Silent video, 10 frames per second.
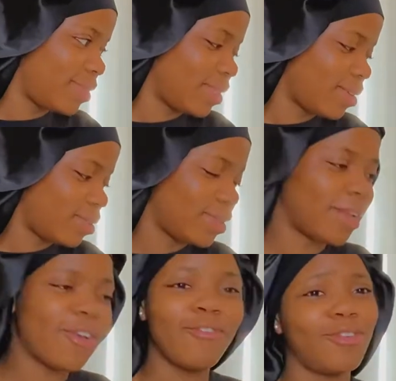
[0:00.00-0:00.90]
because I
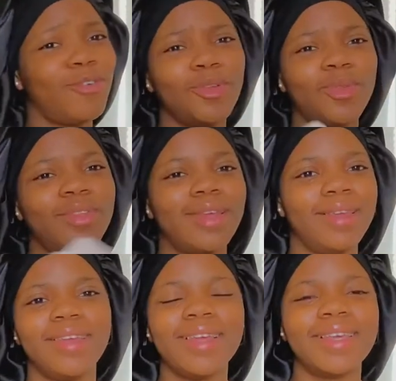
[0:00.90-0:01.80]
don't even know what to say.
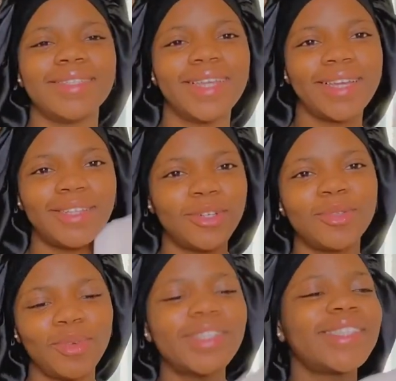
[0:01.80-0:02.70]
It's like I
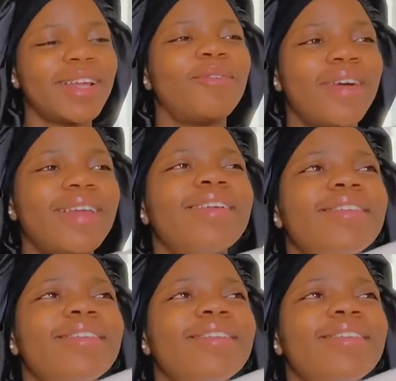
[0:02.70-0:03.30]
just wasted my